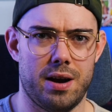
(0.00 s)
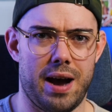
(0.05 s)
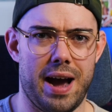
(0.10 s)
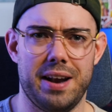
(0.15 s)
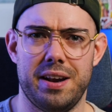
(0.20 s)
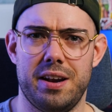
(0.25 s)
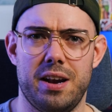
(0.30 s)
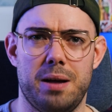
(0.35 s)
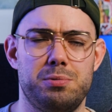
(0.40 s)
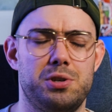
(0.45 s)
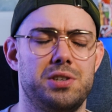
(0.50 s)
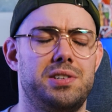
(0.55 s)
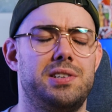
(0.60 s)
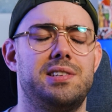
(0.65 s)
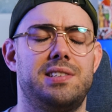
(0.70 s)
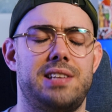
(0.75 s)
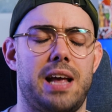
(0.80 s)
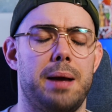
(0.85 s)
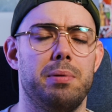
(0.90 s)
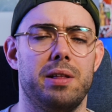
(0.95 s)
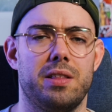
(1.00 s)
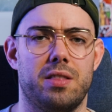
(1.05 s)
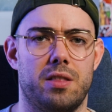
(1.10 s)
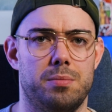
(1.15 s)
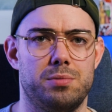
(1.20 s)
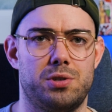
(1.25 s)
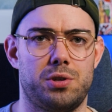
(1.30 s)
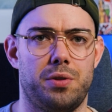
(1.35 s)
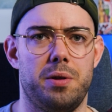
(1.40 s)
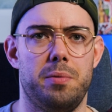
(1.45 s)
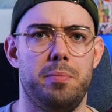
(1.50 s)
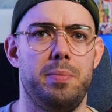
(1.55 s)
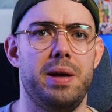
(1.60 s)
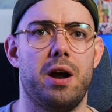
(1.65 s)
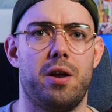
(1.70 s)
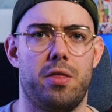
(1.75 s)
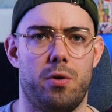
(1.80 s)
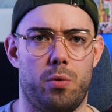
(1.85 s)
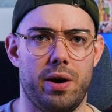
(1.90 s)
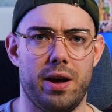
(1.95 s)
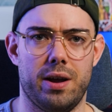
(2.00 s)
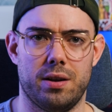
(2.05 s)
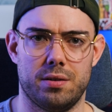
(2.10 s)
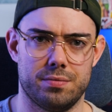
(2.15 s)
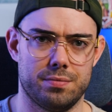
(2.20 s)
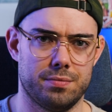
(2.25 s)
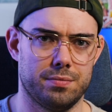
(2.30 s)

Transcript: I ended up just disabling them so they'd be out of the way.